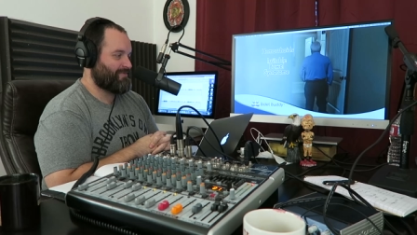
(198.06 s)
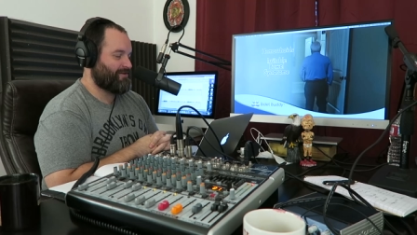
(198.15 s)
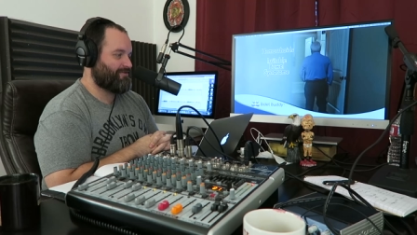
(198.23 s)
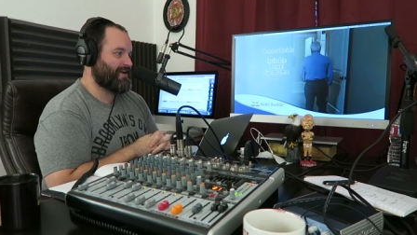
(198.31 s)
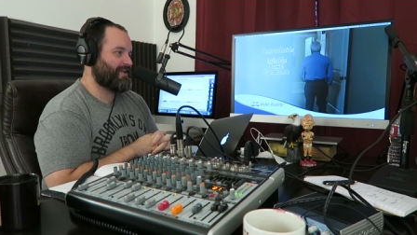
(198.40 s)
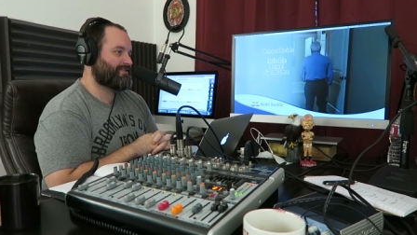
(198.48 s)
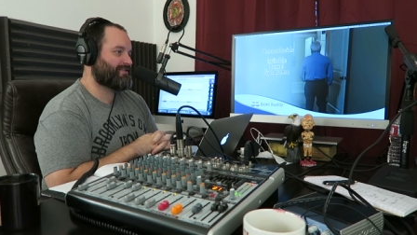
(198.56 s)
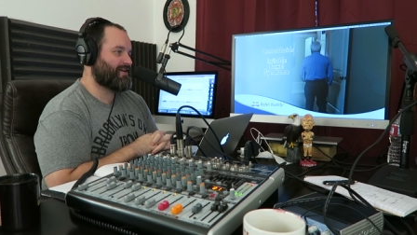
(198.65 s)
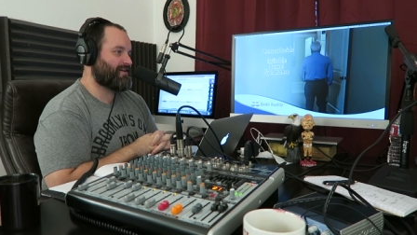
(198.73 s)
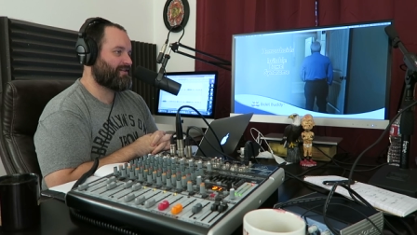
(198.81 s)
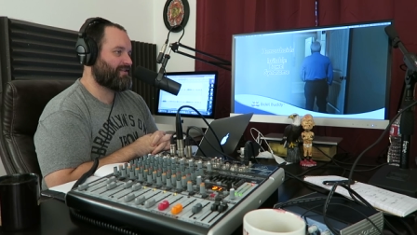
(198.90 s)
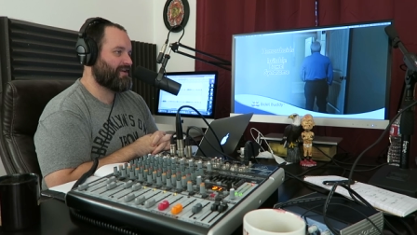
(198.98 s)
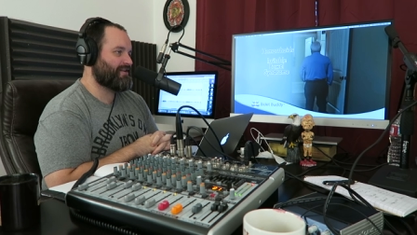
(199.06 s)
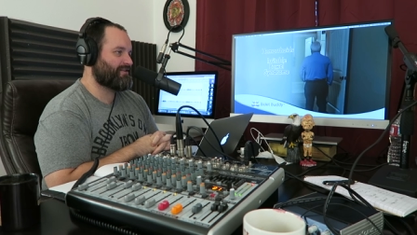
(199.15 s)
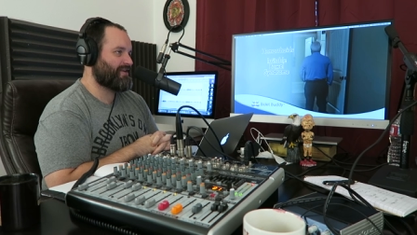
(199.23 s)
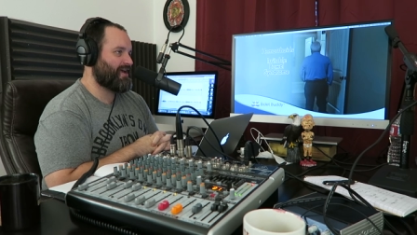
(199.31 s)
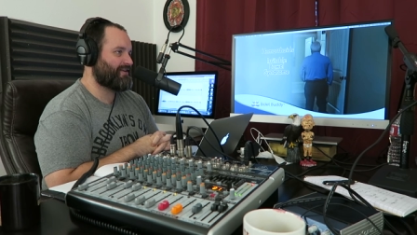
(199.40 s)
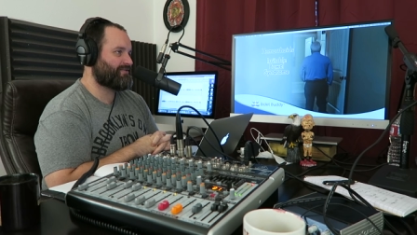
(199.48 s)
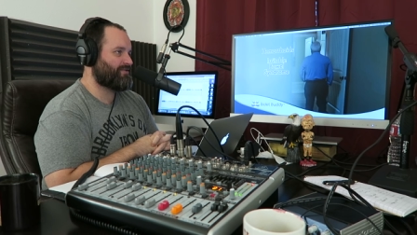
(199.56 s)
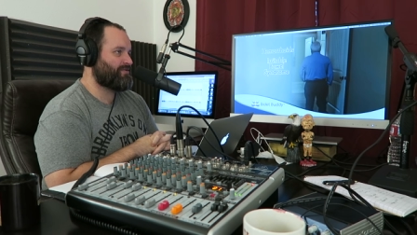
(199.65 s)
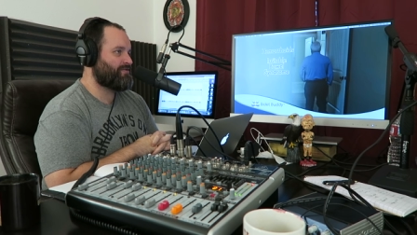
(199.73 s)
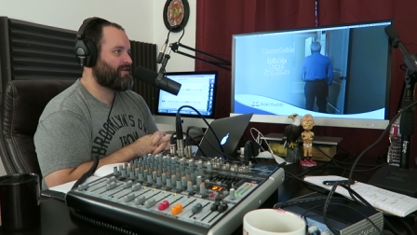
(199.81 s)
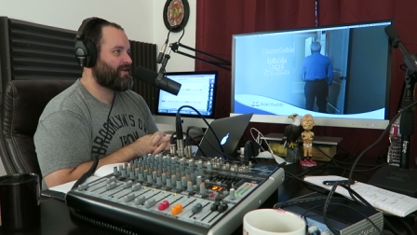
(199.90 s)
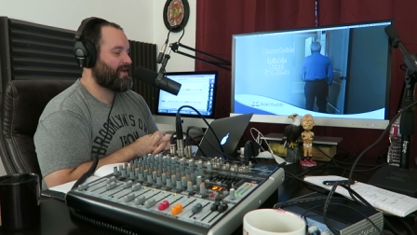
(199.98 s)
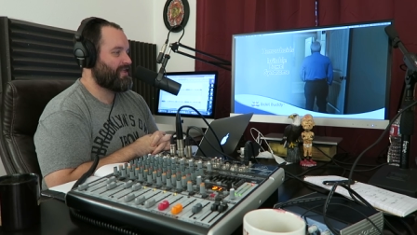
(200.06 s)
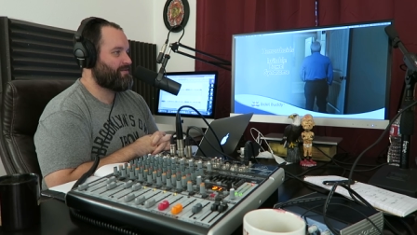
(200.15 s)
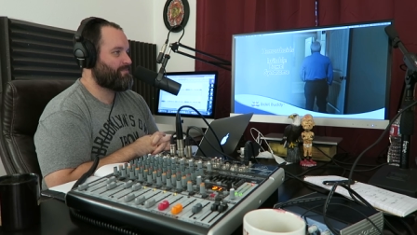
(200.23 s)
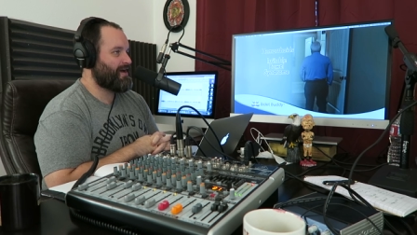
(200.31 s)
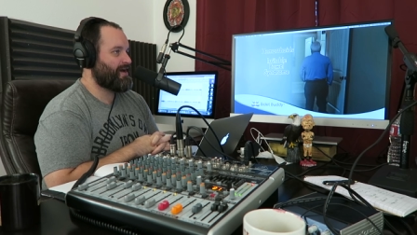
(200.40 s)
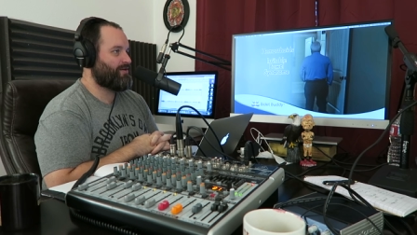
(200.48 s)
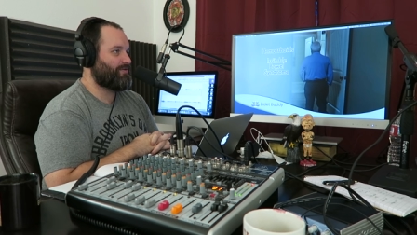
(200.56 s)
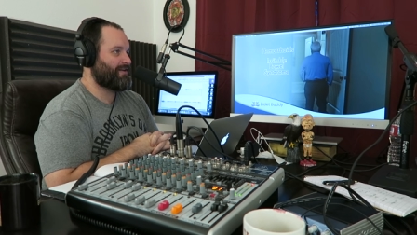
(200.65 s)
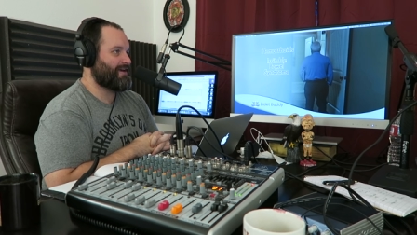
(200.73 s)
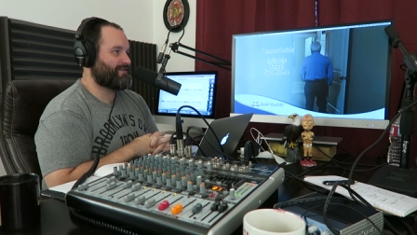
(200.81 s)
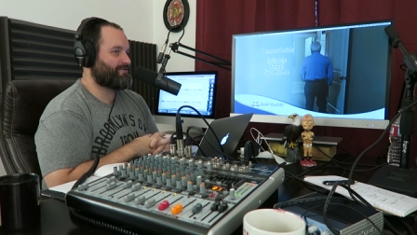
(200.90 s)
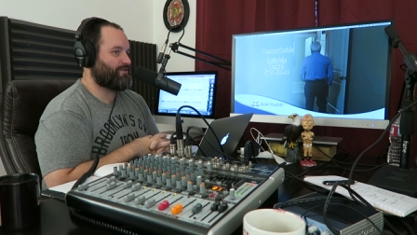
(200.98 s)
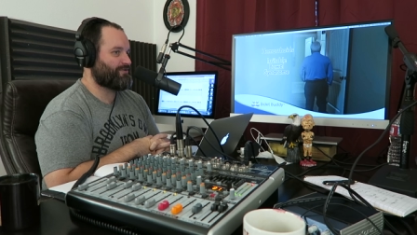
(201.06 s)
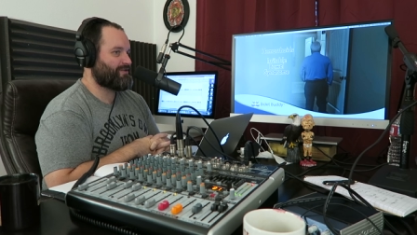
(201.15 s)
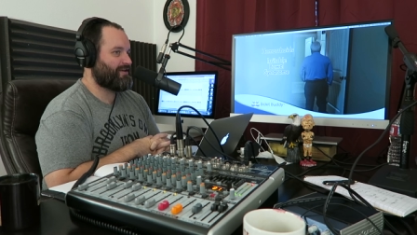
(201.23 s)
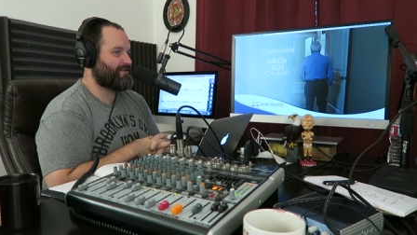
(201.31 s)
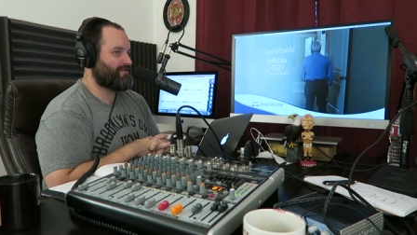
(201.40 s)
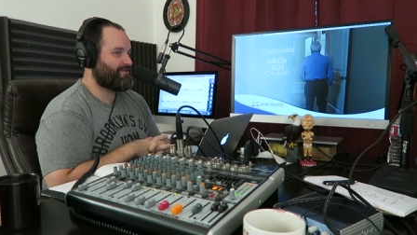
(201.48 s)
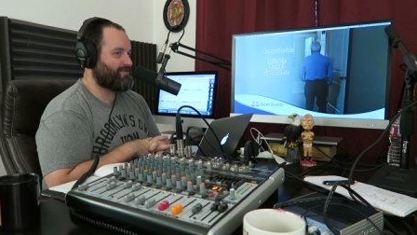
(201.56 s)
My grandson cleaned his asshole, and then my old asshole's clean